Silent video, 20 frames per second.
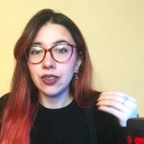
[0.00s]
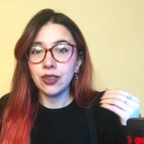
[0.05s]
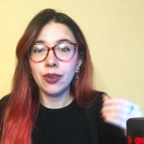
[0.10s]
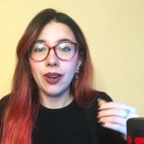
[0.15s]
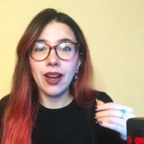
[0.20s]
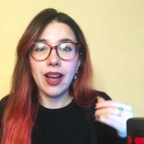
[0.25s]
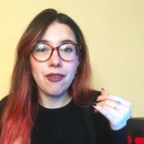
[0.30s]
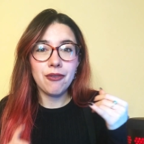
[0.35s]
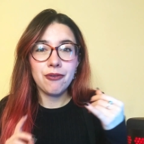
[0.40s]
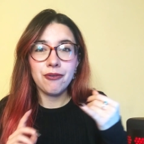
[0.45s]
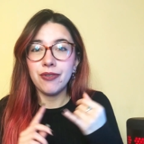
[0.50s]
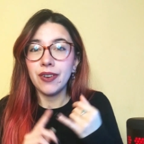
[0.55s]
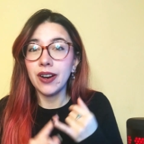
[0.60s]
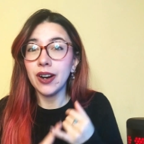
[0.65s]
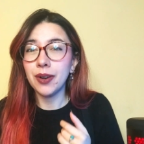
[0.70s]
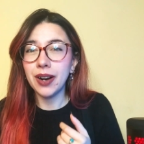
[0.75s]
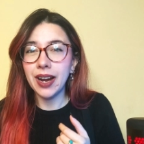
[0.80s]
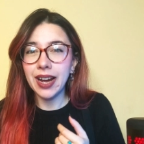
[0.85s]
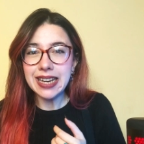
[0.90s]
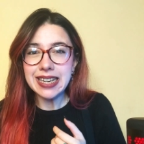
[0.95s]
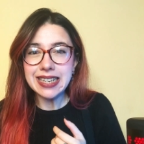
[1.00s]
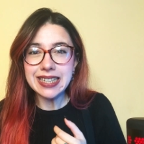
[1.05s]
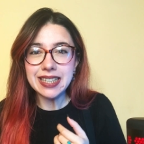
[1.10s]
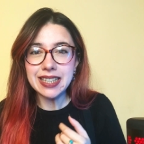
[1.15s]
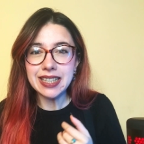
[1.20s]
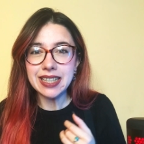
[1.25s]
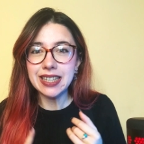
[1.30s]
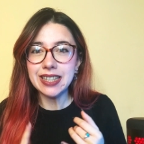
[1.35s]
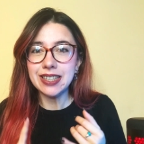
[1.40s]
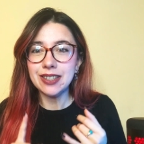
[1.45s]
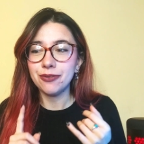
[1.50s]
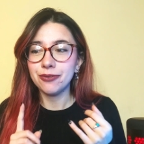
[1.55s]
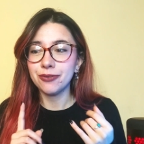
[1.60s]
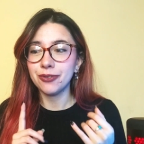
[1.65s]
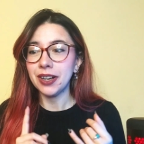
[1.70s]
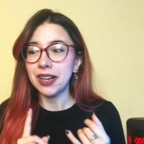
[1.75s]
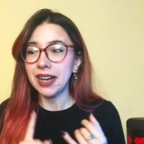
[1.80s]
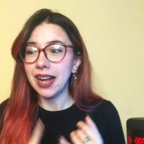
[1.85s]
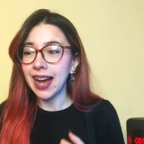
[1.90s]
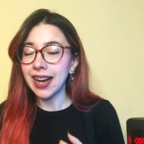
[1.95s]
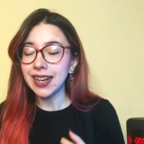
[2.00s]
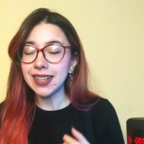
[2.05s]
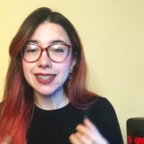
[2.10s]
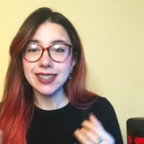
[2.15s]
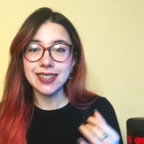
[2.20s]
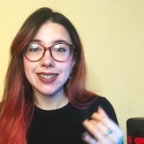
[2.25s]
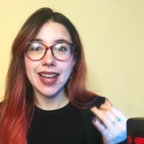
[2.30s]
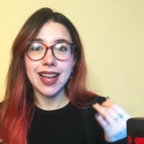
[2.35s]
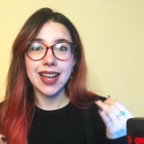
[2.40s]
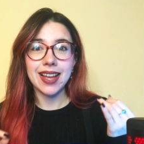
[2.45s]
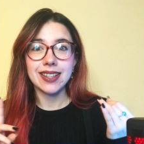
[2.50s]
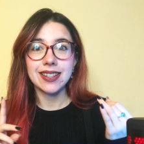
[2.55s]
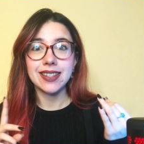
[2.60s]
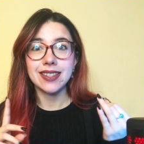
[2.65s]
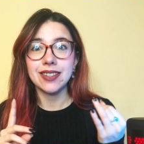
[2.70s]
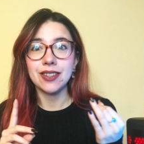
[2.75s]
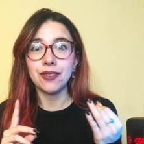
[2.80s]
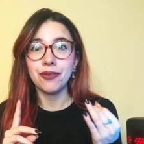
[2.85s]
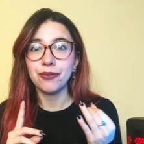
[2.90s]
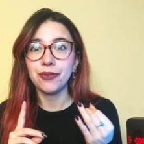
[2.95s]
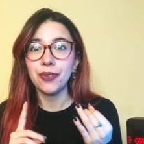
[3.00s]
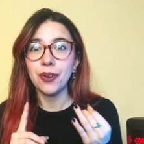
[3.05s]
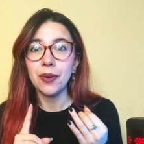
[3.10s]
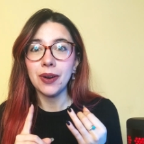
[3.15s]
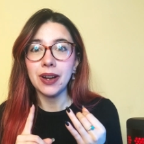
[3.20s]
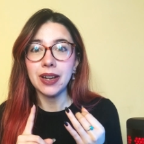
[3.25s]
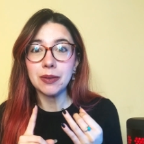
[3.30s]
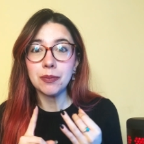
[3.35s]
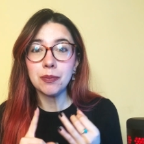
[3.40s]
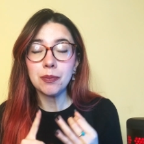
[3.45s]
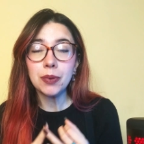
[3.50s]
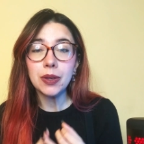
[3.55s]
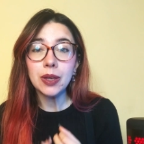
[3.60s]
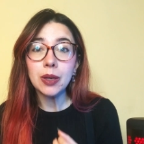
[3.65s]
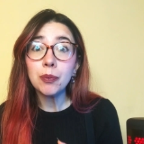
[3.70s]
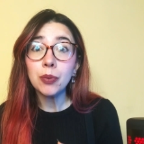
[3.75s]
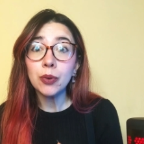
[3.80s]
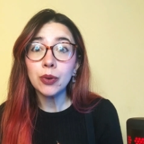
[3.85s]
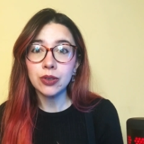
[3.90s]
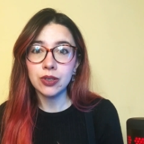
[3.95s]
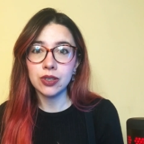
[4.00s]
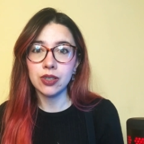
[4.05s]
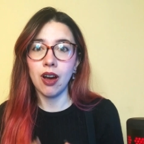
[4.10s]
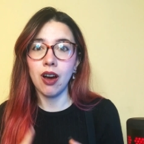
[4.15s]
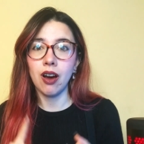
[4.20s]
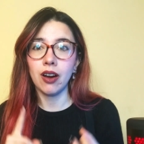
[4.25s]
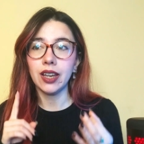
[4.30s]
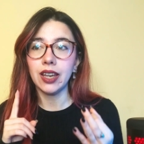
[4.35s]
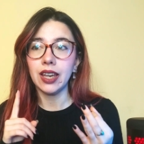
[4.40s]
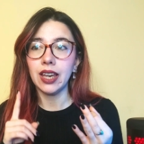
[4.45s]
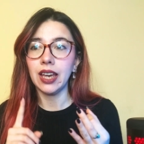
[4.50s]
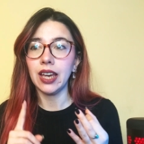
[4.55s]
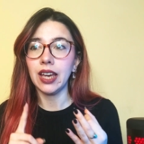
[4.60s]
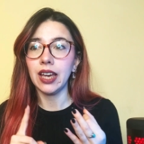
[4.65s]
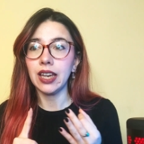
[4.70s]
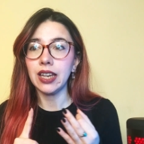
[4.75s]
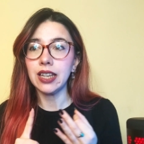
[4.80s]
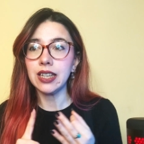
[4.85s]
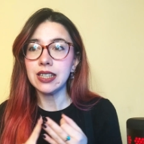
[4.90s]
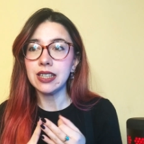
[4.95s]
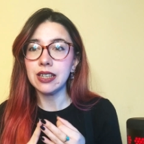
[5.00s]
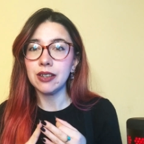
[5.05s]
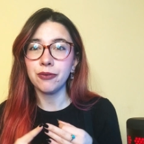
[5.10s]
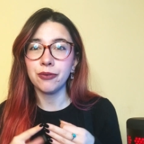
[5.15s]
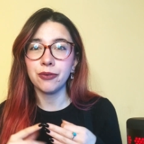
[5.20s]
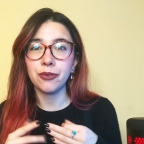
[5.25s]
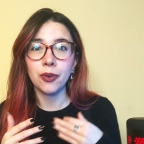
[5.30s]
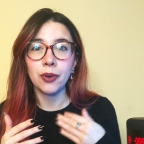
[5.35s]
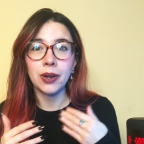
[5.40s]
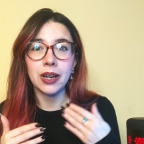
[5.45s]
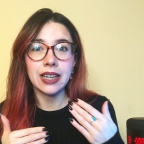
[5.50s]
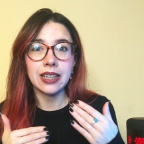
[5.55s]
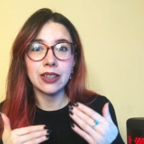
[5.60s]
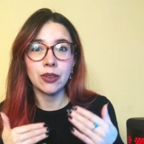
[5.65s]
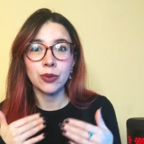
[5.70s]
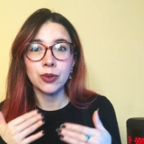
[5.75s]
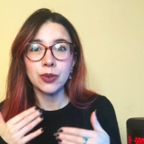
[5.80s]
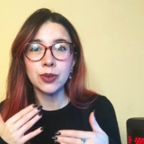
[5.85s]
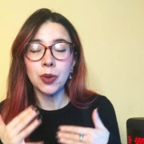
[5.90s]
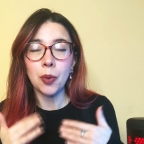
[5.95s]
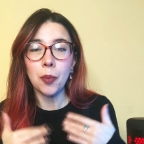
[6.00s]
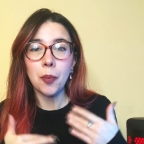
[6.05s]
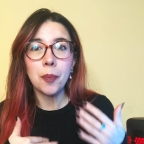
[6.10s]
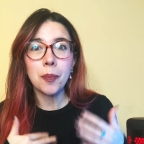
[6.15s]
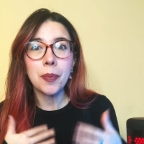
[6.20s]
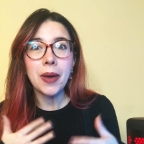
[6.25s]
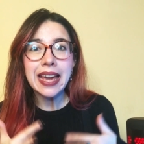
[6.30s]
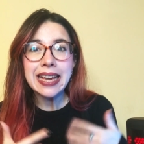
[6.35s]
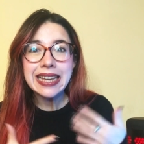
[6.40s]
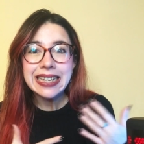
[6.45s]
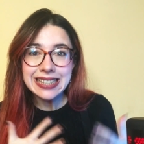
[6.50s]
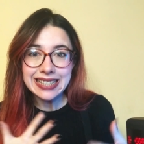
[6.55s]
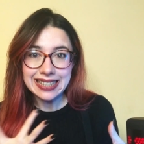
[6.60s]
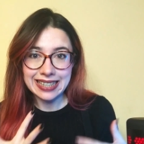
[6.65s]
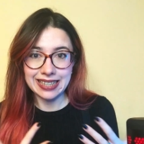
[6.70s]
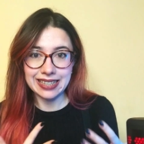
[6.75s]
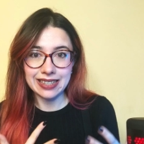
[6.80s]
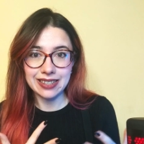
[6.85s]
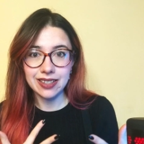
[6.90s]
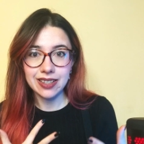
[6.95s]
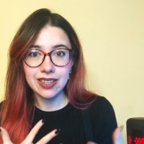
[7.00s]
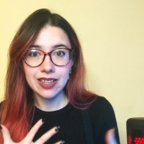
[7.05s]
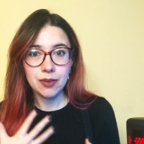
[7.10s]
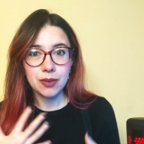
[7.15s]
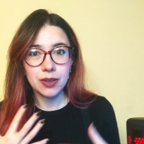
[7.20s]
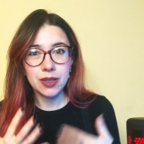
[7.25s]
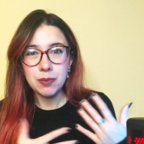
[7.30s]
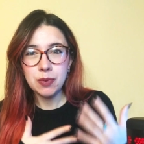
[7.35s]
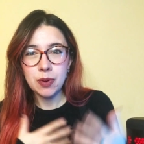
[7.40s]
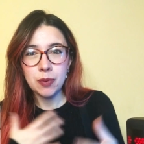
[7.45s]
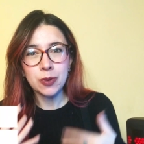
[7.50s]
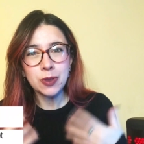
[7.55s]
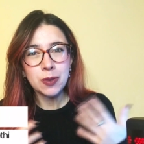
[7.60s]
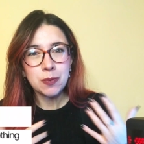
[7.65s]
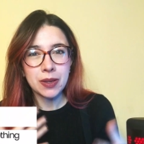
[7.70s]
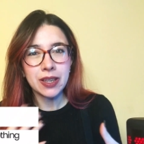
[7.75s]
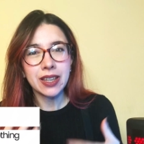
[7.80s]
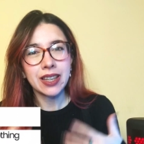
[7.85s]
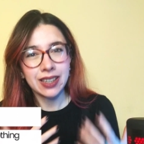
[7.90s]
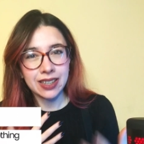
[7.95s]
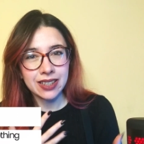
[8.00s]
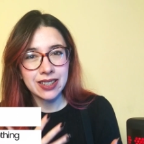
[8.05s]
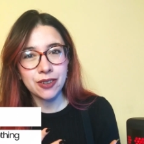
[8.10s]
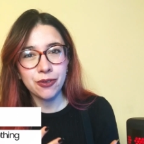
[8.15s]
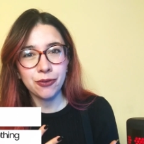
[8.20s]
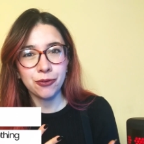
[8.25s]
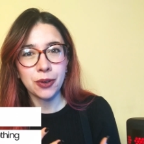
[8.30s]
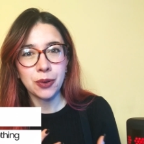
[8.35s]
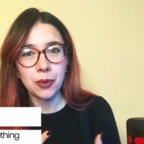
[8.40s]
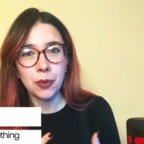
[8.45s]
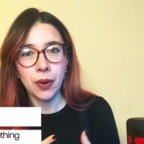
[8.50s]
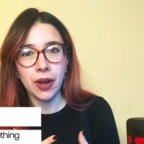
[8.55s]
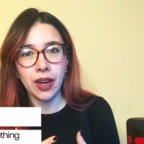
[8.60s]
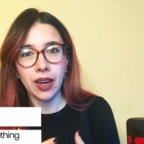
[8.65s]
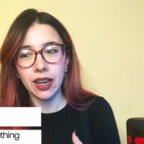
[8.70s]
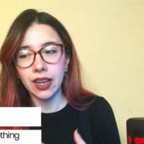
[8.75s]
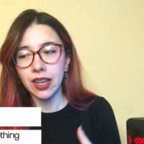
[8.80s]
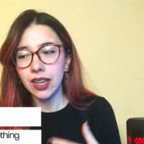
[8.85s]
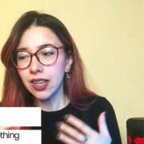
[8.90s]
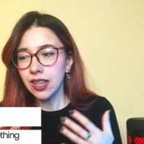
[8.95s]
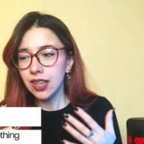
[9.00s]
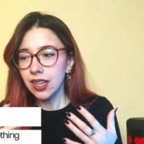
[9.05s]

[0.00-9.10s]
You have variety, different accents, different people talking, different also paces, because people speak in a different way,